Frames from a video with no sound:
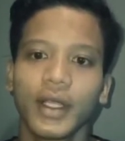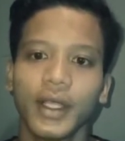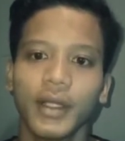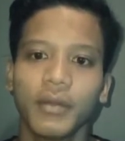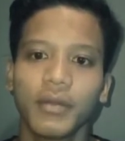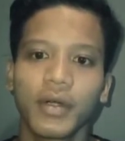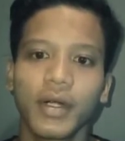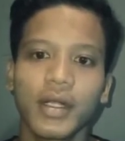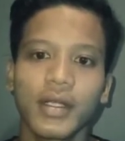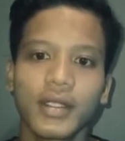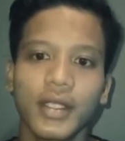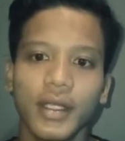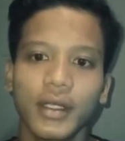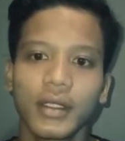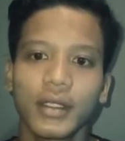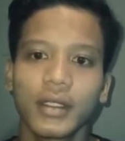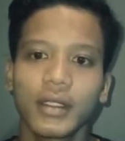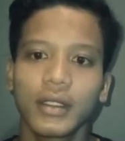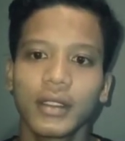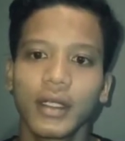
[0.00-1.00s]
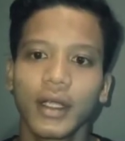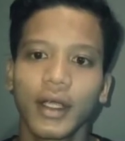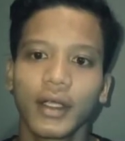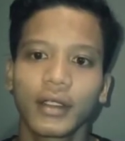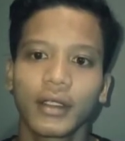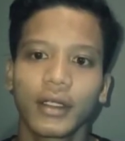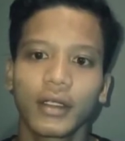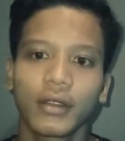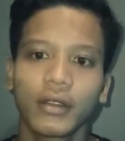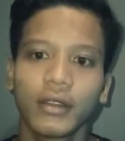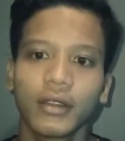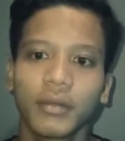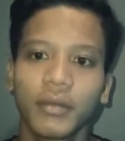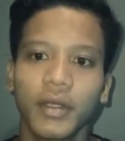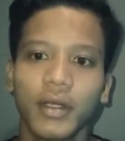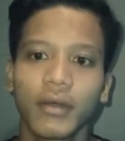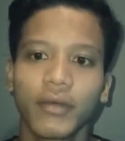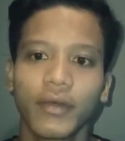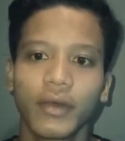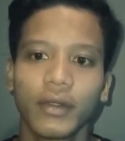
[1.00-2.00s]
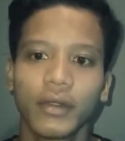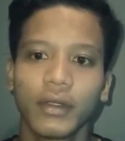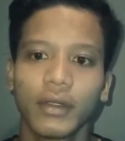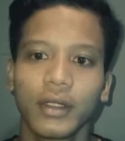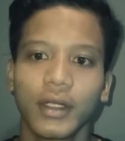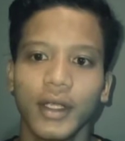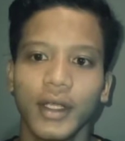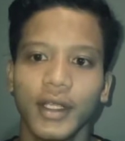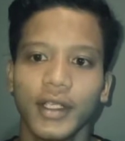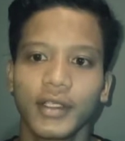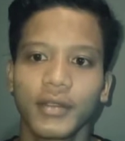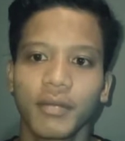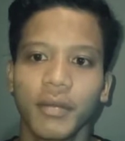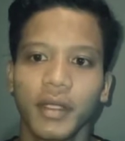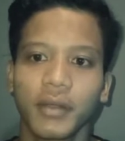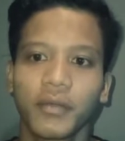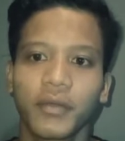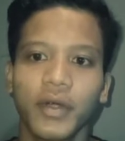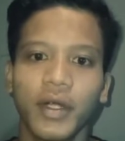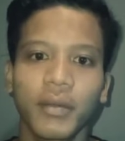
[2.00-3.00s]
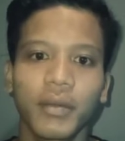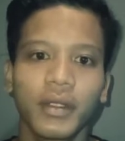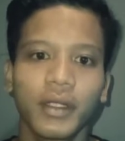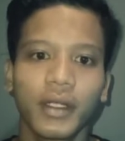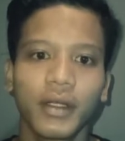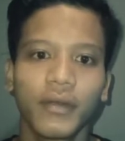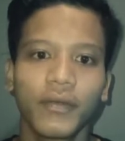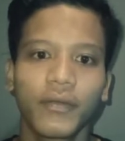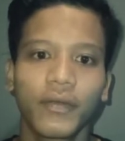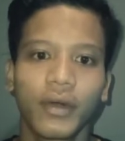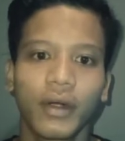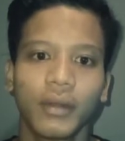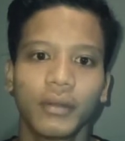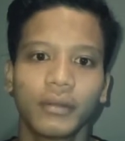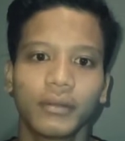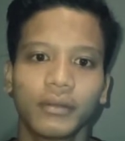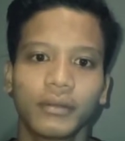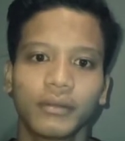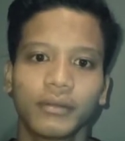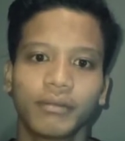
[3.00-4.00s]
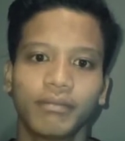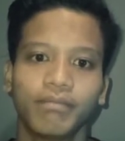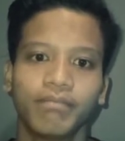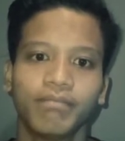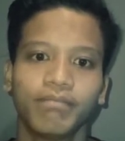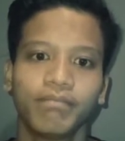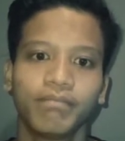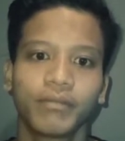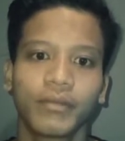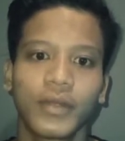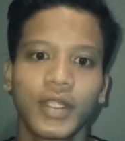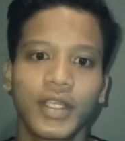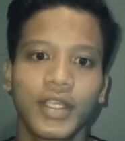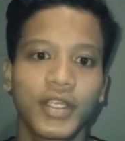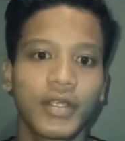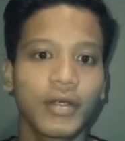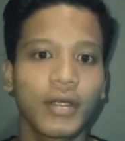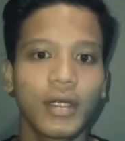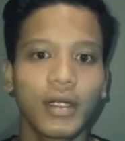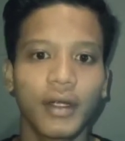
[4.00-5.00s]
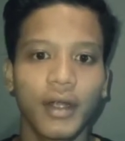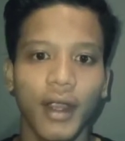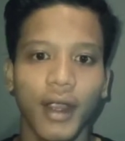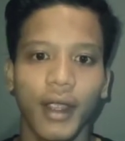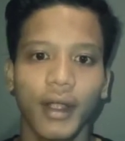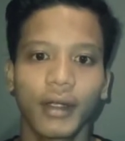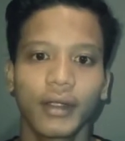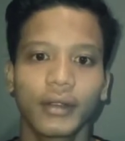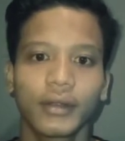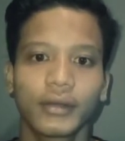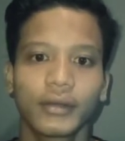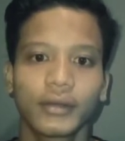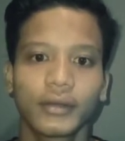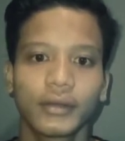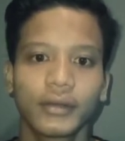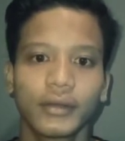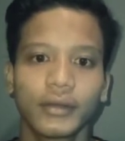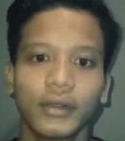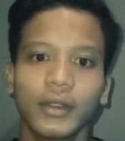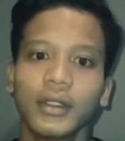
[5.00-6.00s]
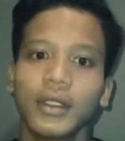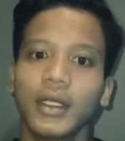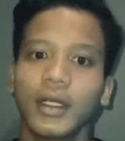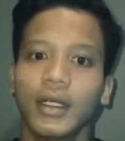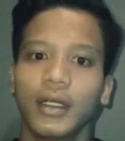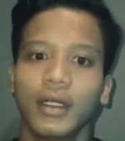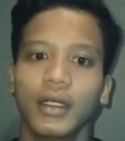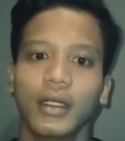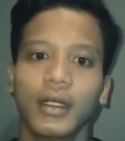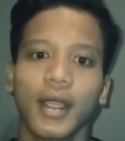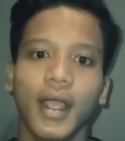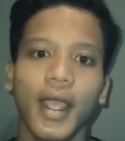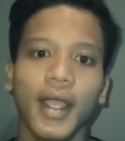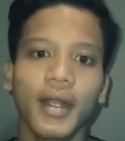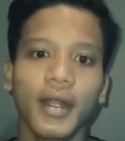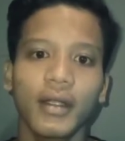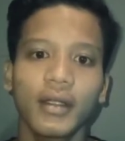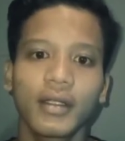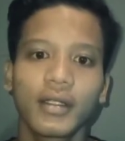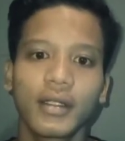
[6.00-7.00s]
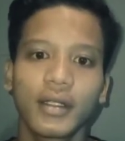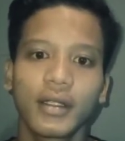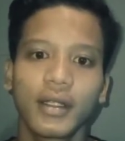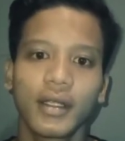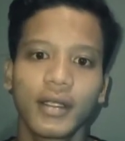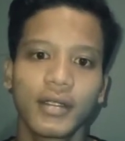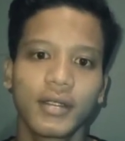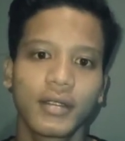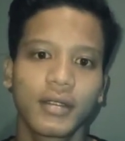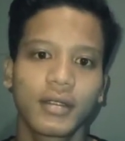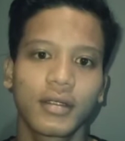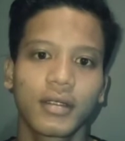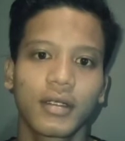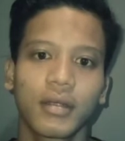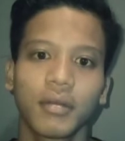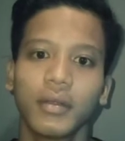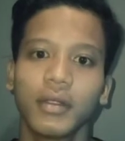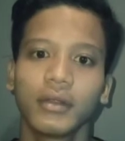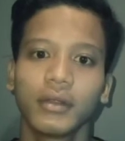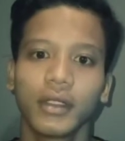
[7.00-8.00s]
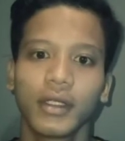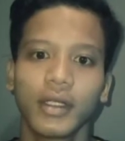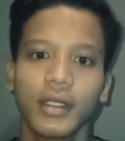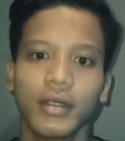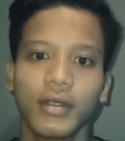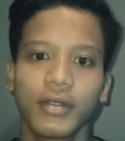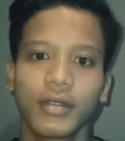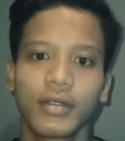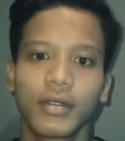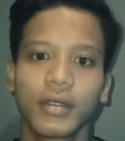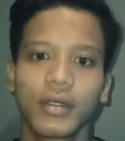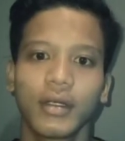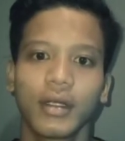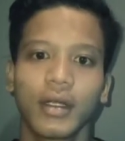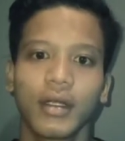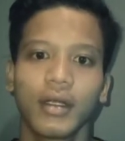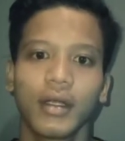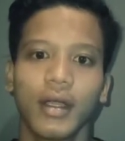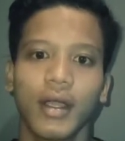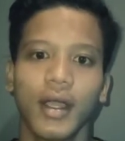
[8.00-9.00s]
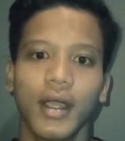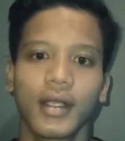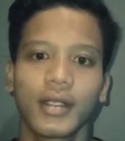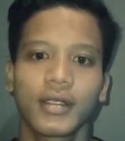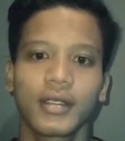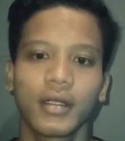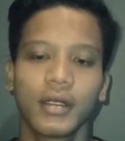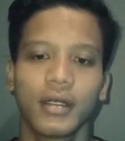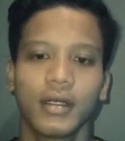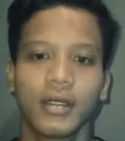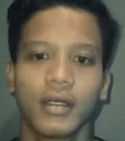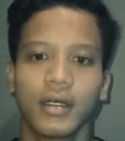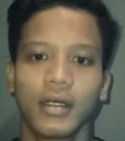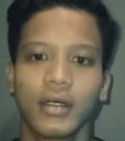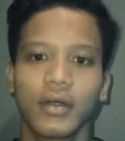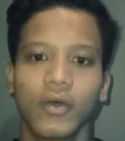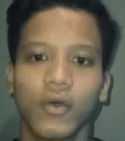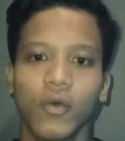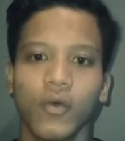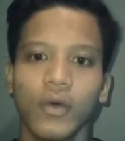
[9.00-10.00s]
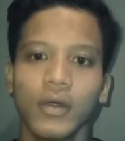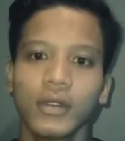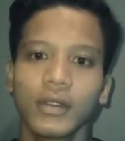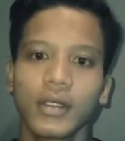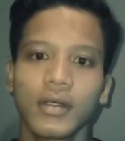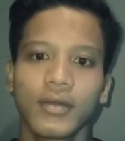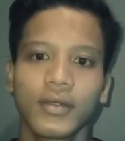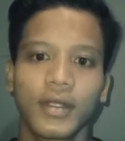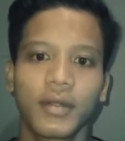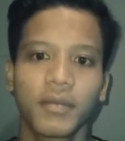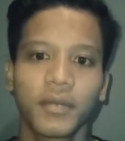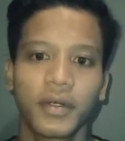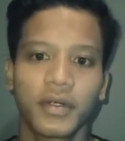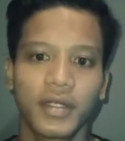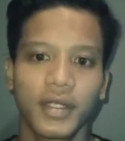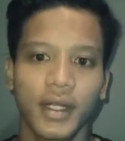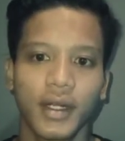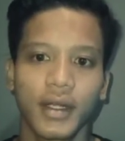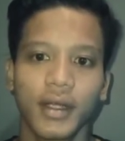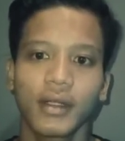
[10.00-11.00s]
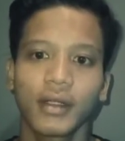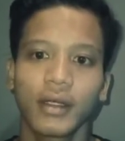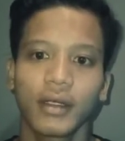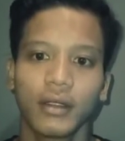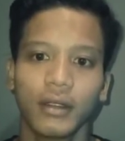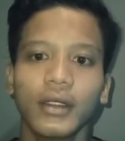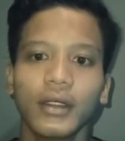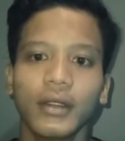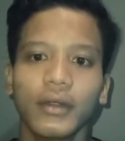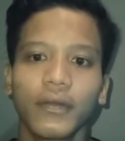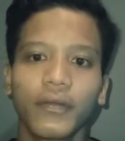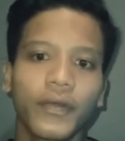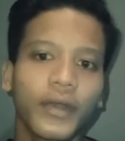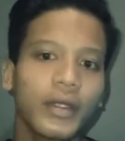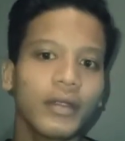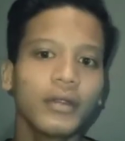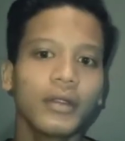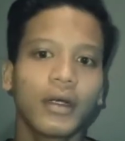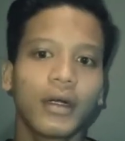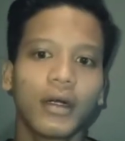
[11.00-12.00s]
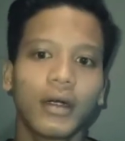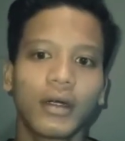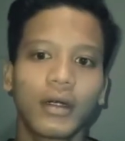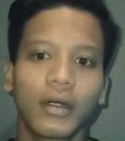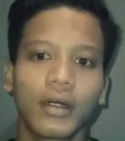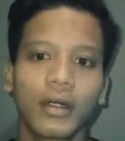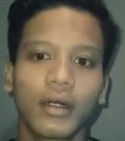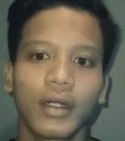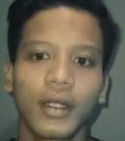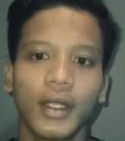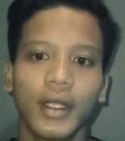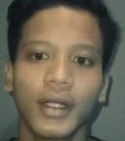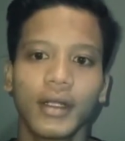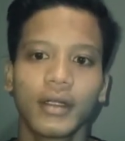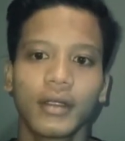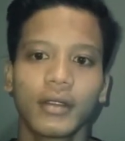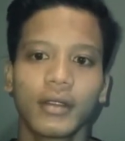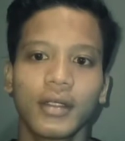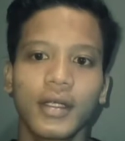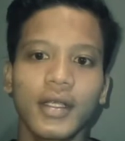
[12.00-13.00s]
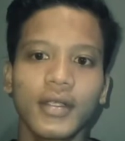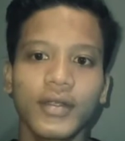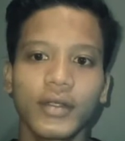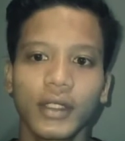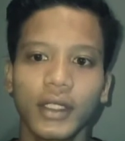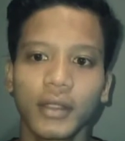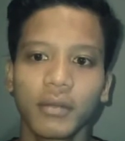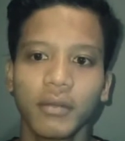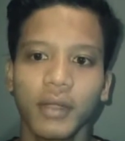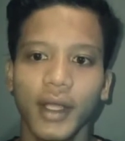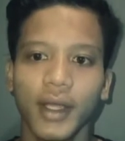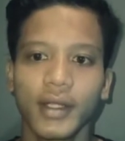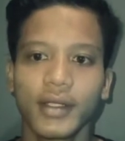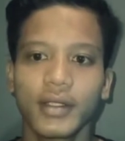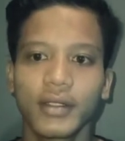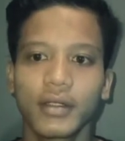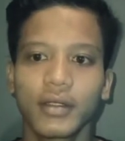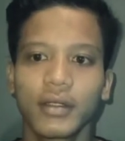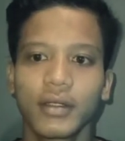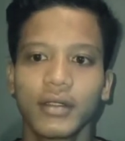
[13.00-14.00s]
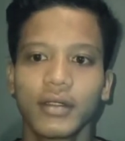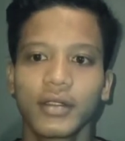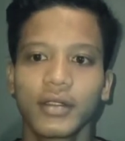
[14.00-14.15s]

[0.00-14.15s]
In Brazil, ethanol biofuel is made primarily from sugar cane, and it is commonly used as a 1000% ethanol fuel or in gasoline blends